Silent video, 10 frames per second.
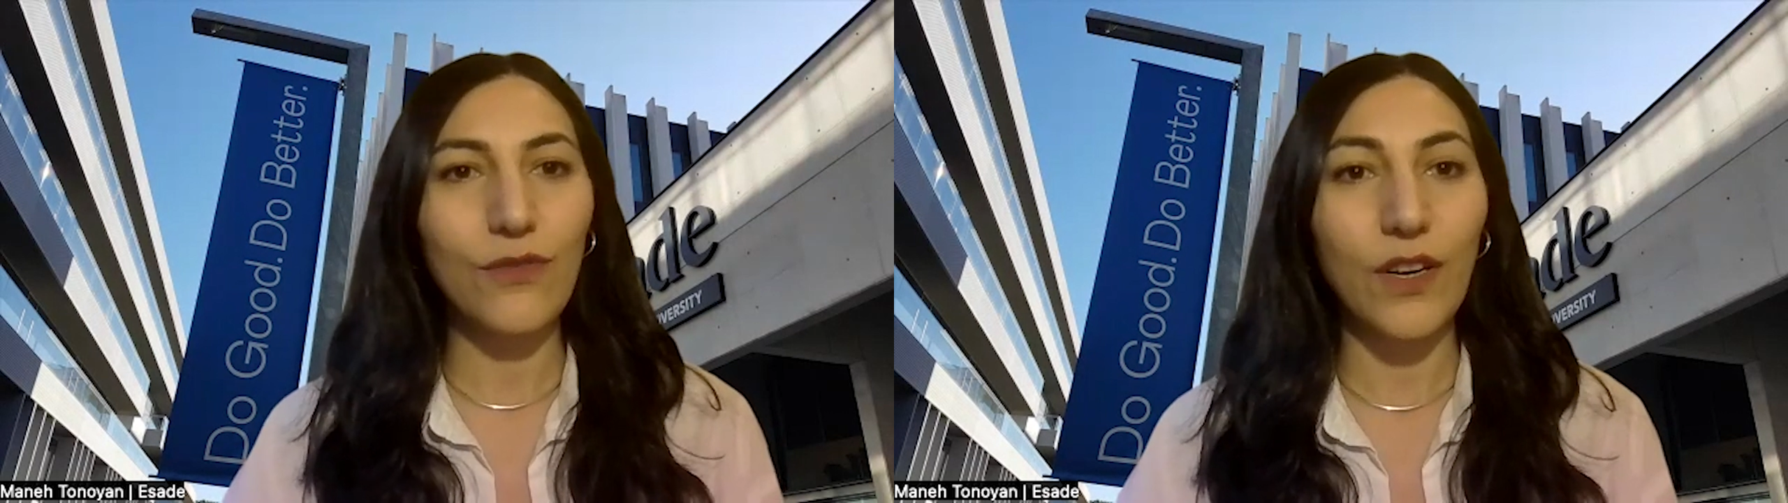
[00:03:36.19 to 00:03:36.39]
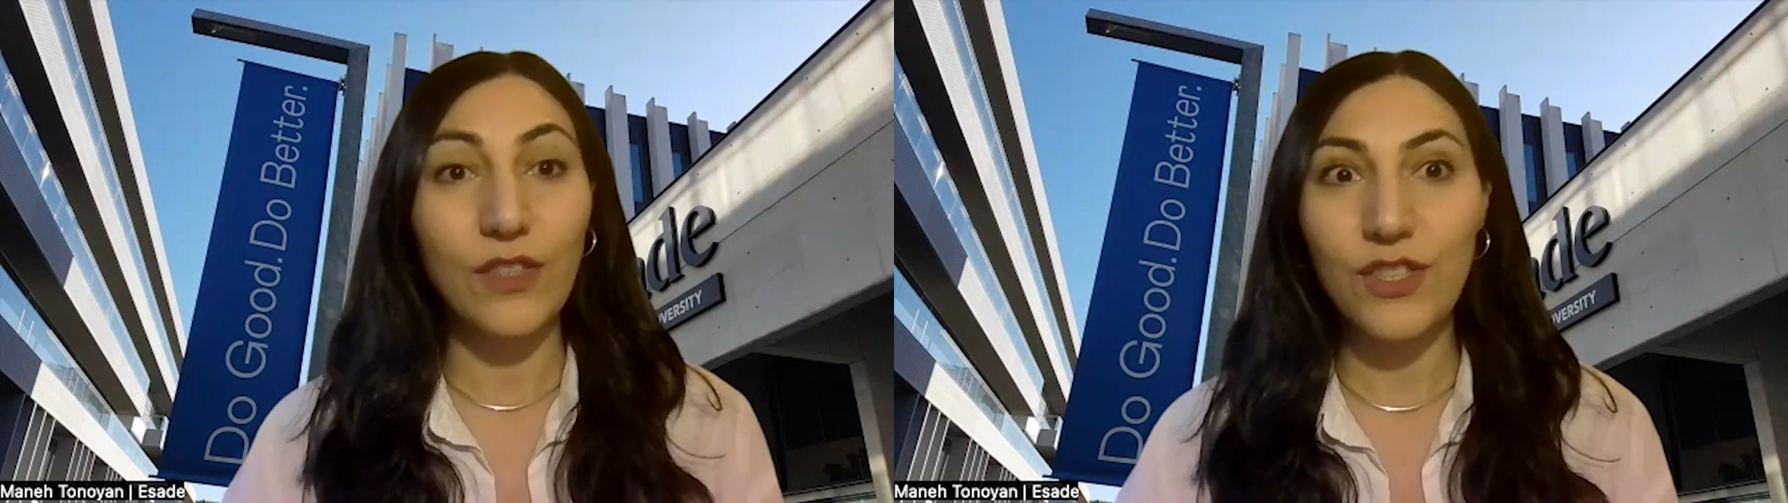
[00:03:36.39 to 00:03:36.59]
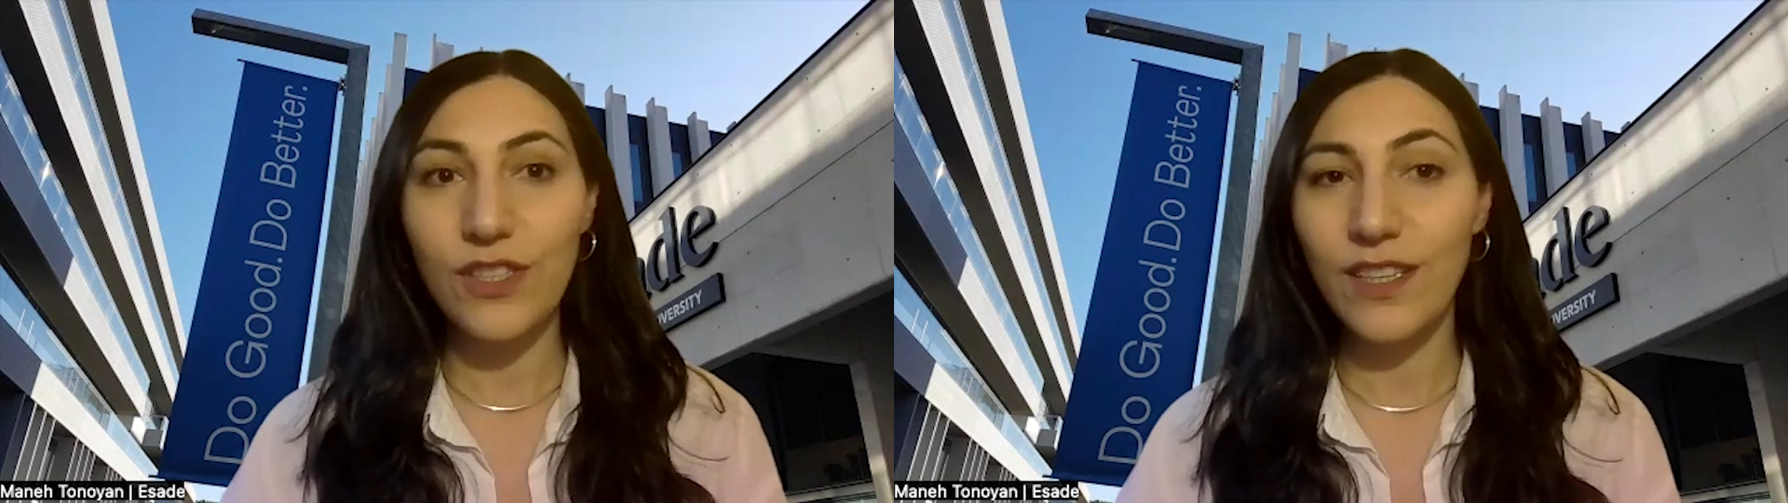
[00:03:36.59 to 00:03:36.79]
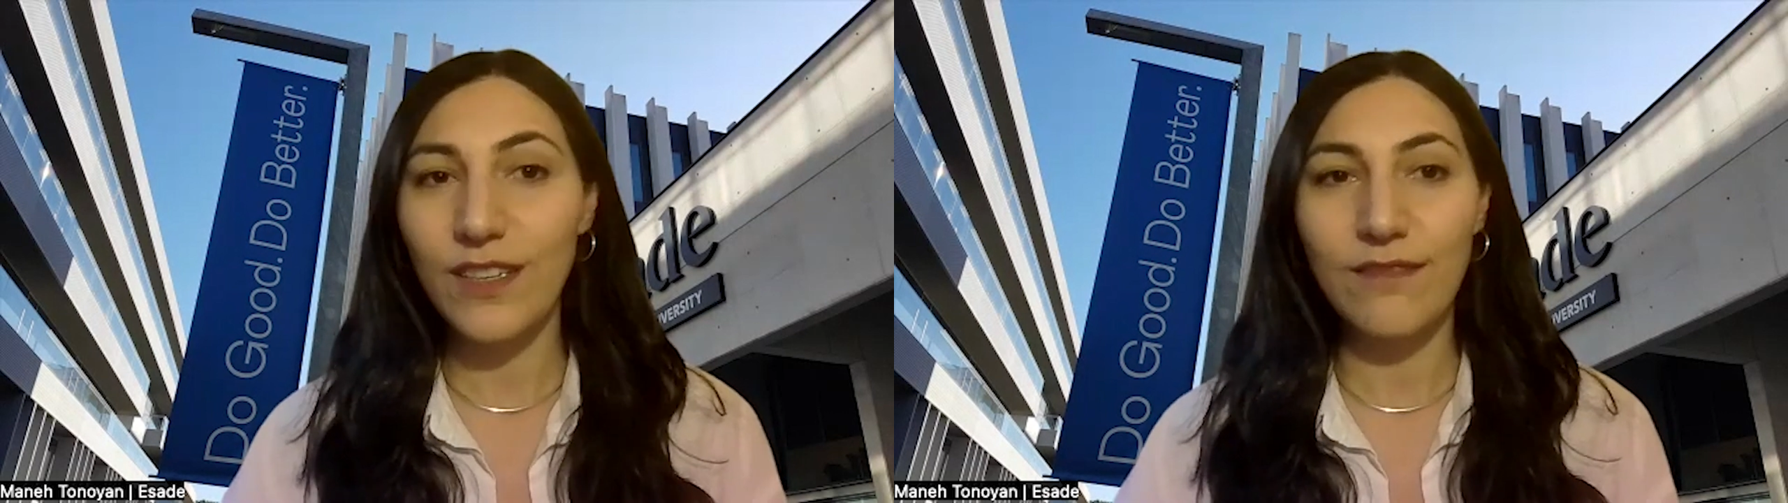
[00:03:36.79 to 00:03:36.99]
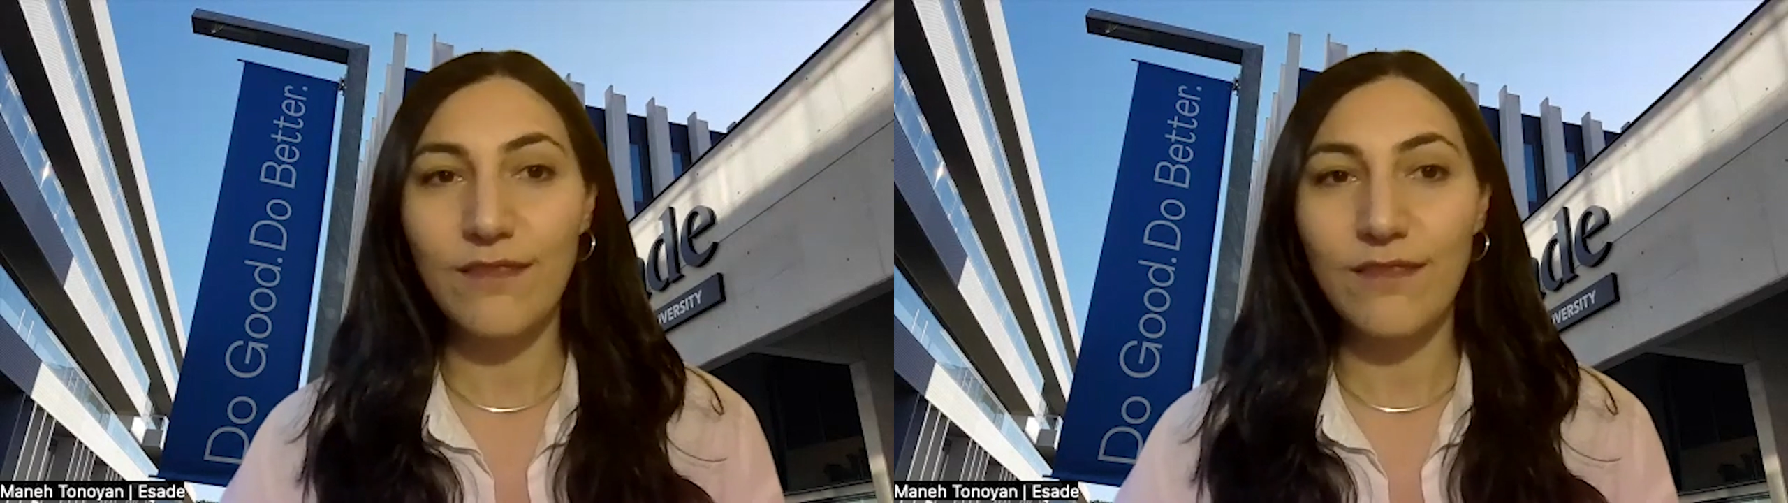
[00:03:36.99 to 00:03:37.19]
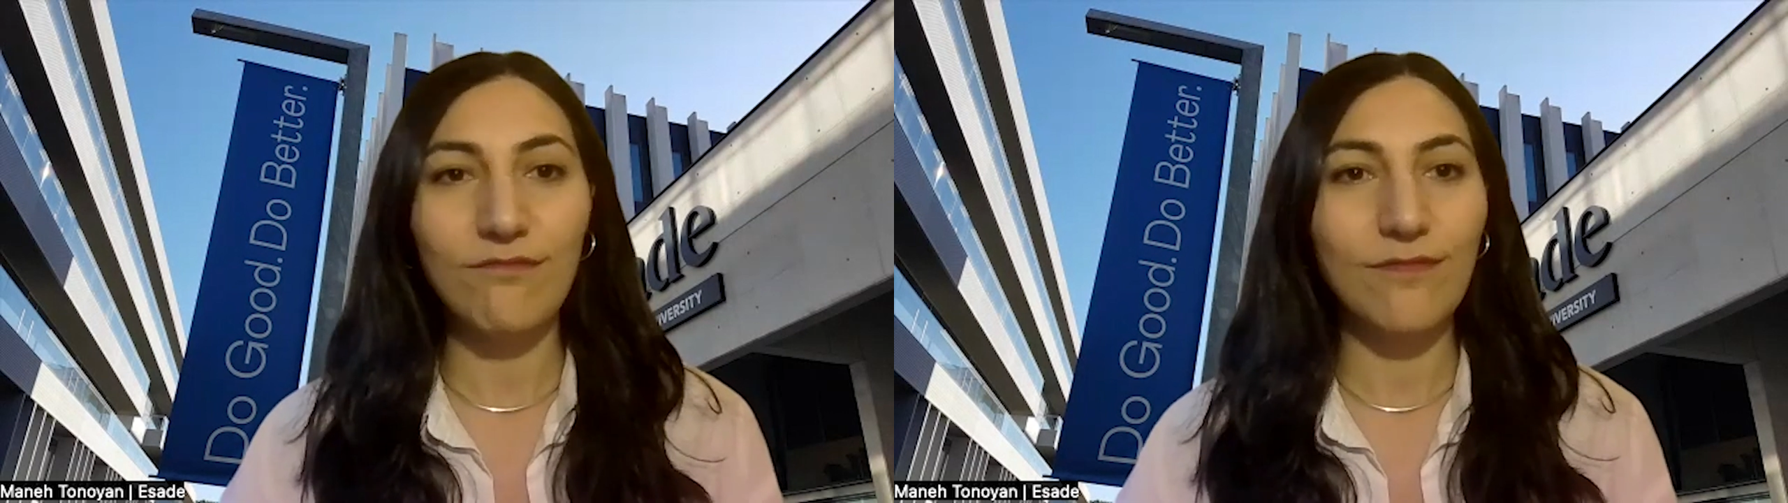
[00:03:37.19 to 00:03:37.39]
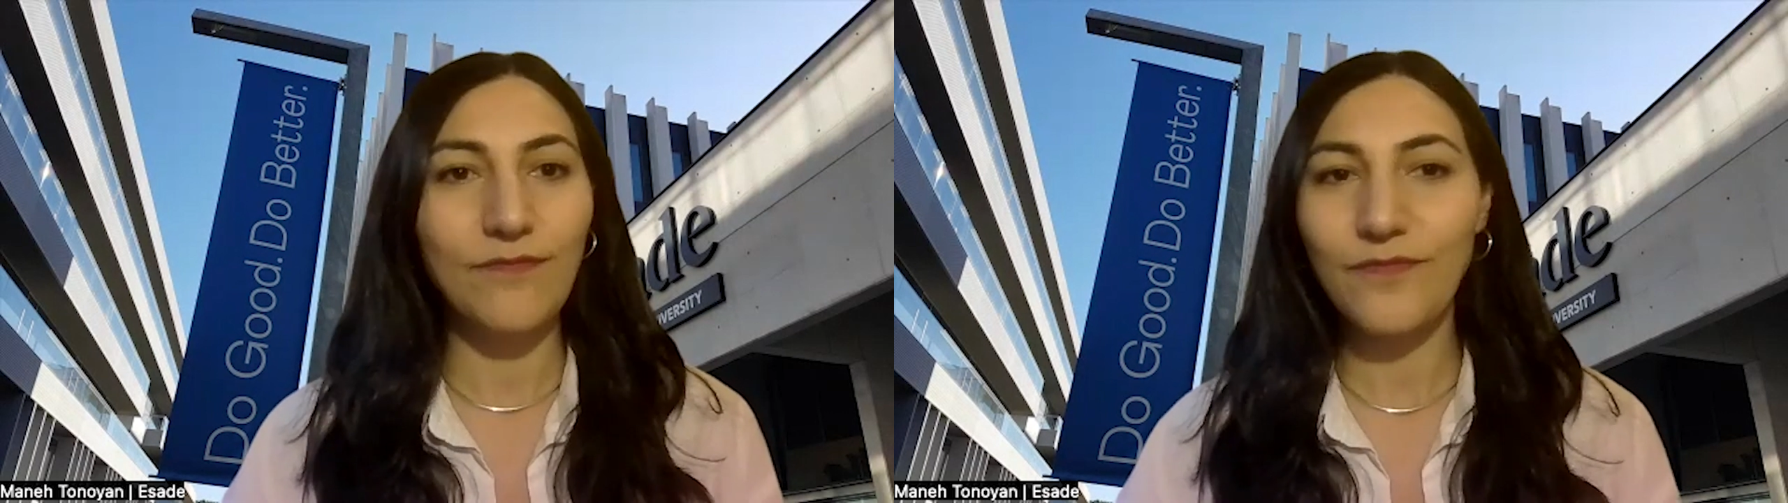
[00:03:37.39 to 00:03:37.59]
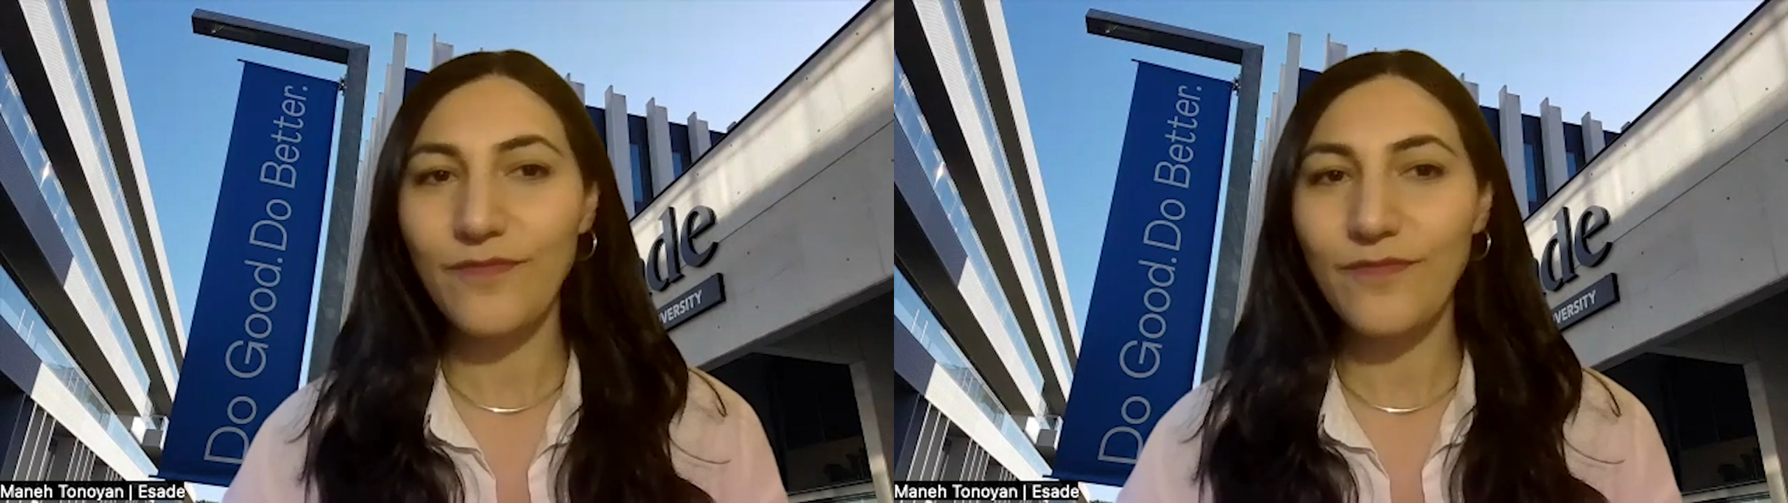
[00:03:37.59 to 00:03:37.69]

function